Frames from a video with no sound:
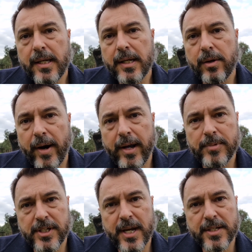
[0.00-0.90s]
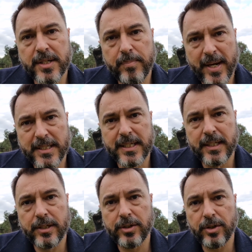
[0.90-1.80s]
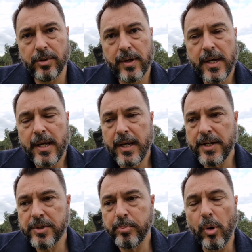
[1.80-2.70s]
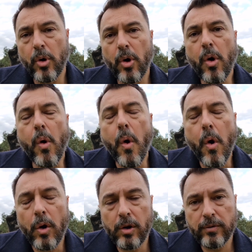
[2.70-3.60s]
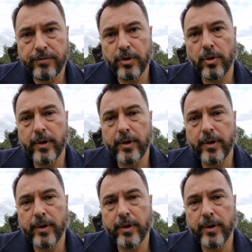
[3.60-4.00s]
Graeme says the best thing to do is pour all of your